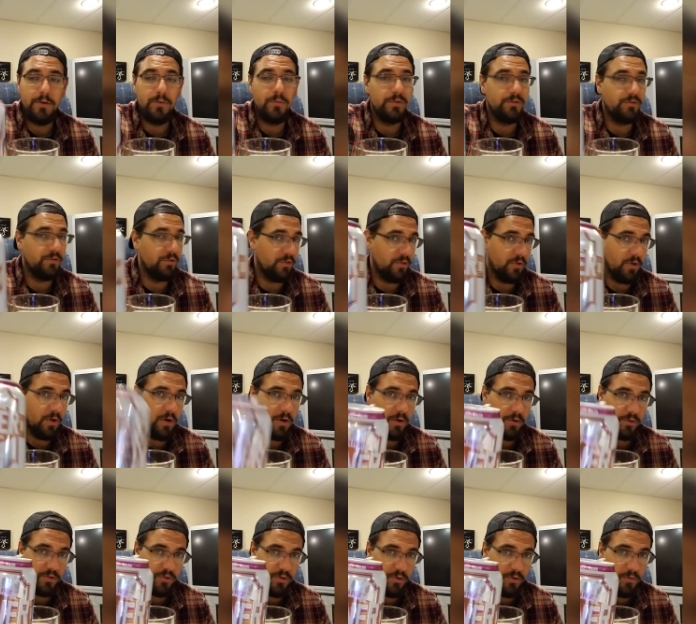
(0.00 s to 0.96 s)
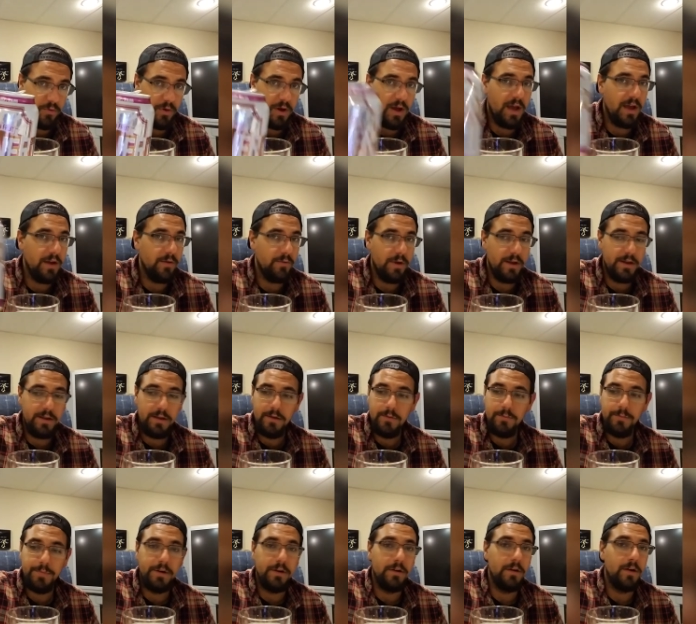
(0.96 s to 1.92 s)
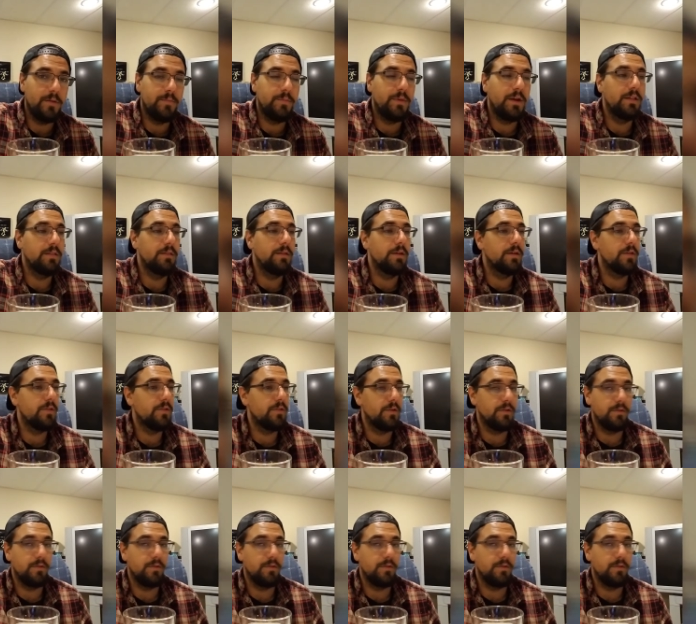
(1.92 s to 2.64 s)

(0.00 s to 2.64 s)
which is also a high-ranking beer on my list.